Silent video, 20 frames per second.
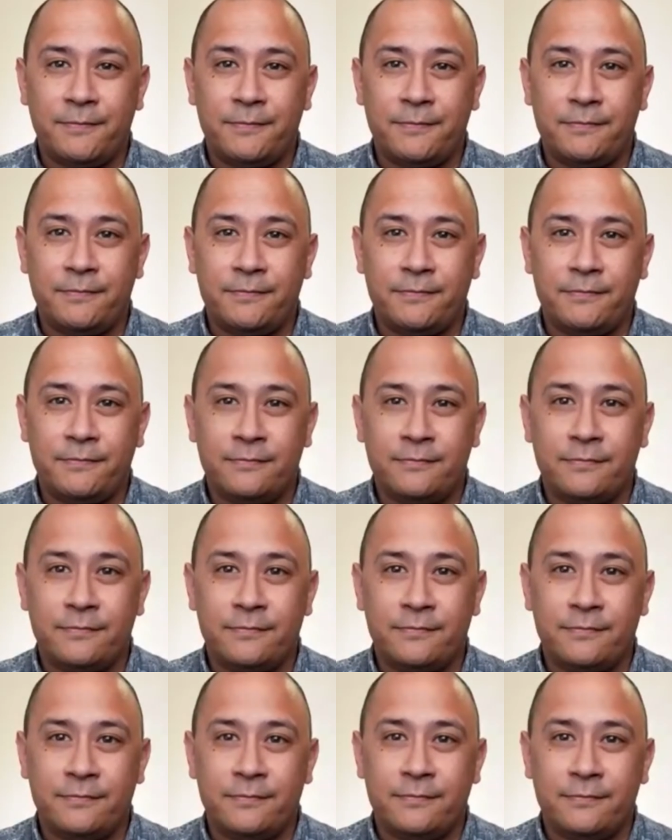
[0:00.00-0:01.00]

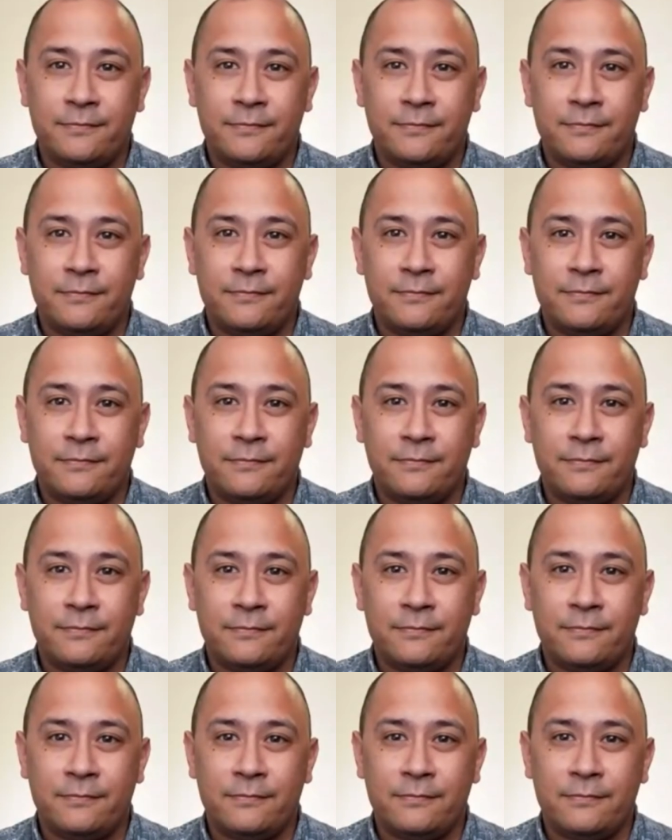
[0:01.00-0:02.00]

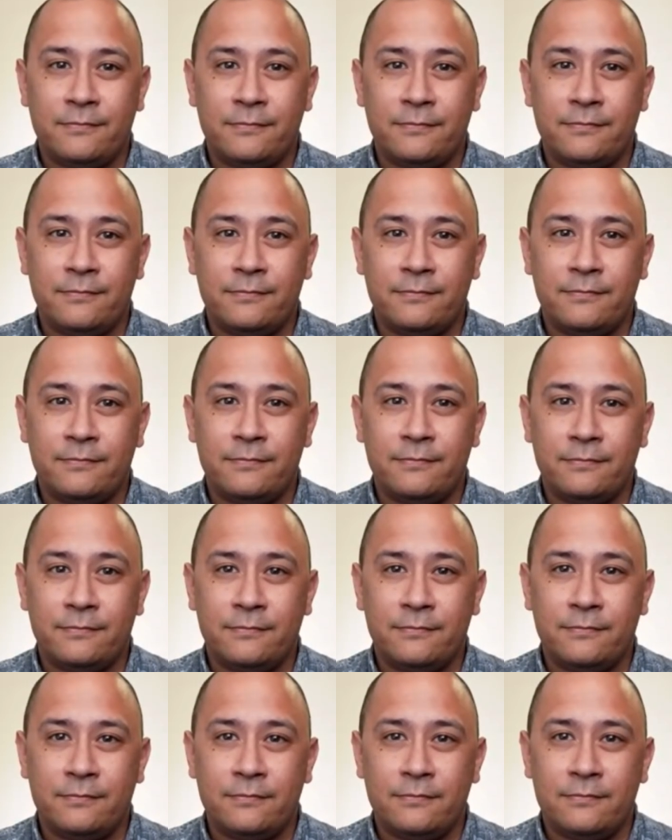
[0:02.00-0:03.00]

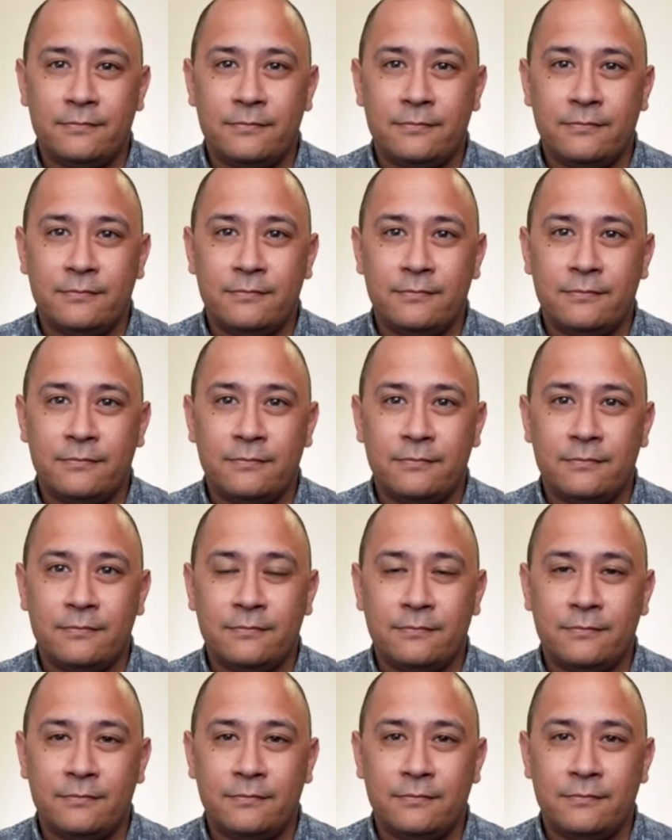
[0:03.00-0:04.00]

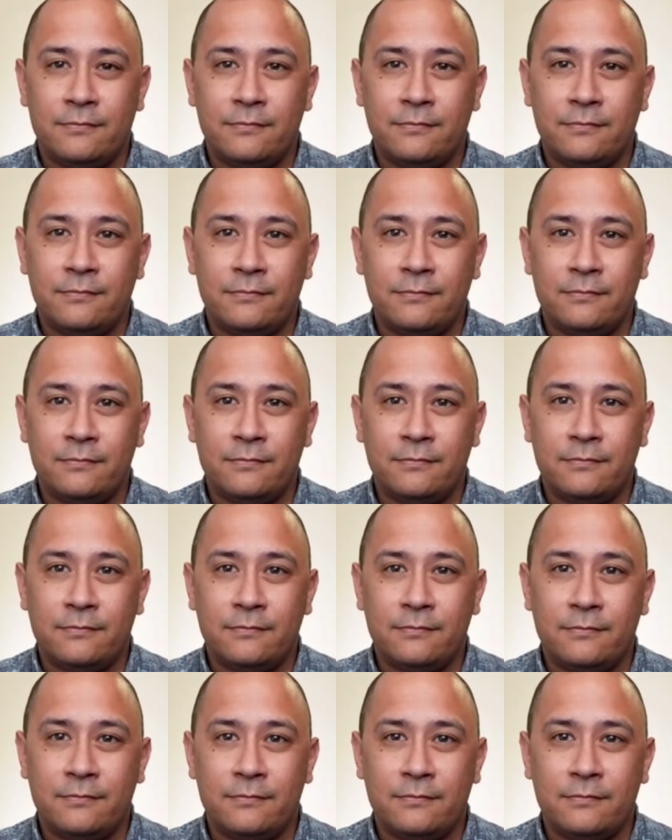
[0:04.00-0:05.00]

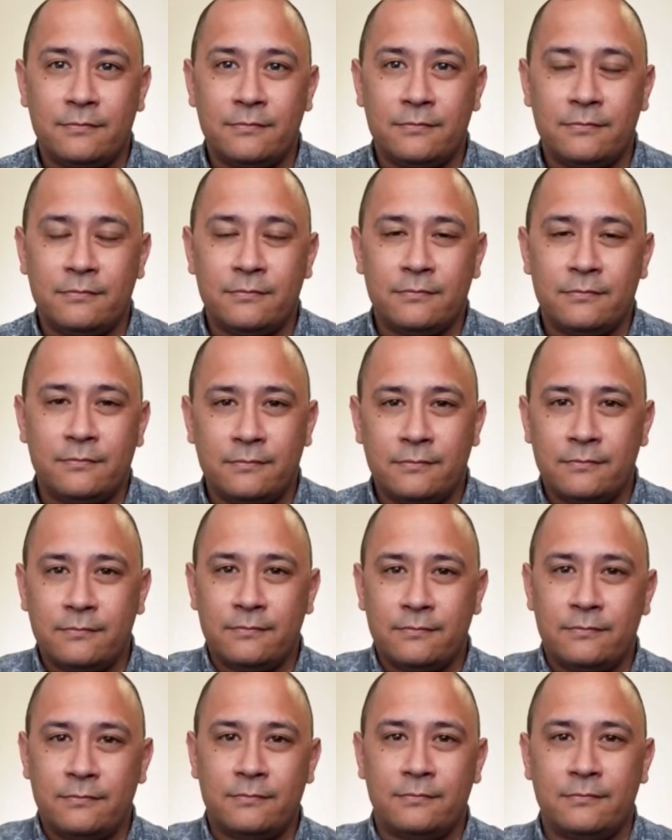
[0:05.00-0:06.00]

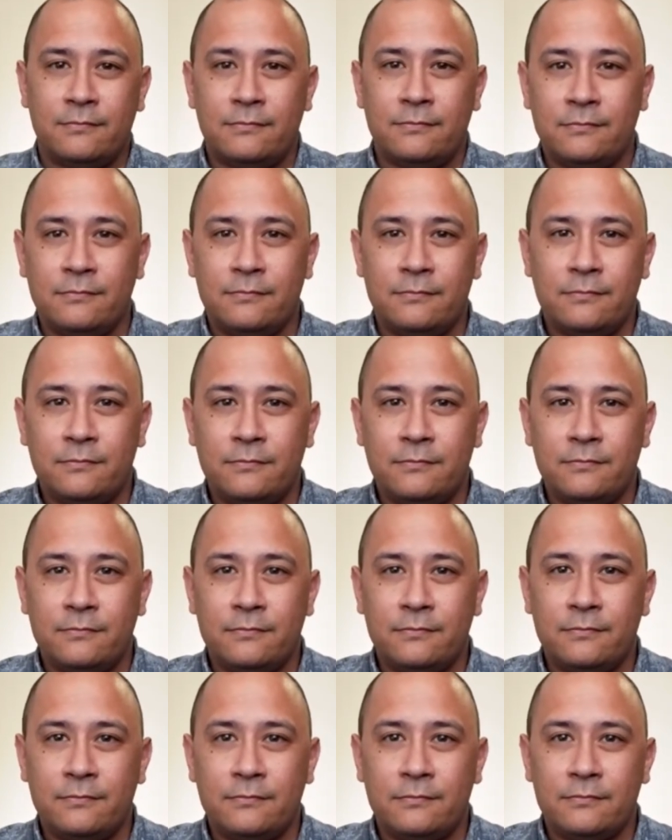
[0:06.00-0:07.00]

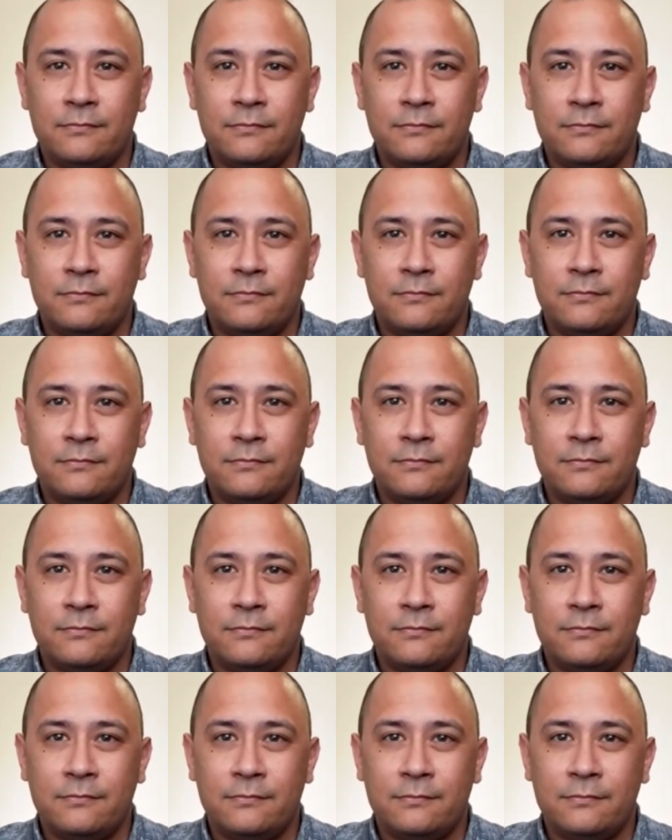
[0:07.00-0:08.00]
The person shown says nothing.